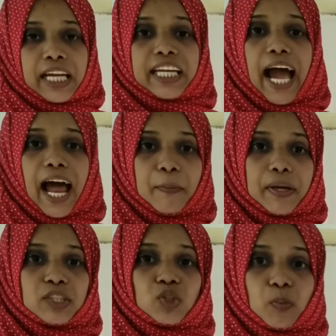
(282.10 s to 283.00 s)
It
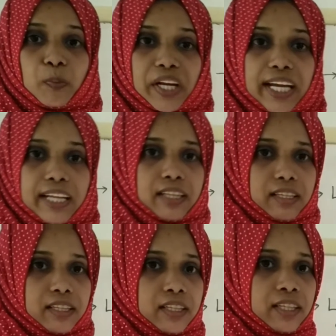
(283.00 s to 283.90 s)
helps us to
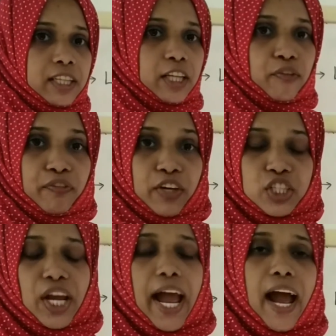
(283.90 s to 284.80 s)
breathe. The
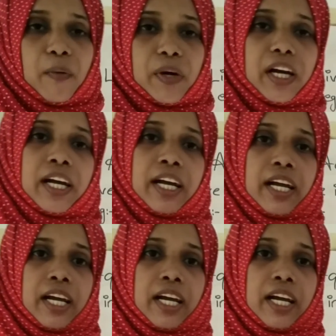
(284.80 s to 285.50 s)
fish have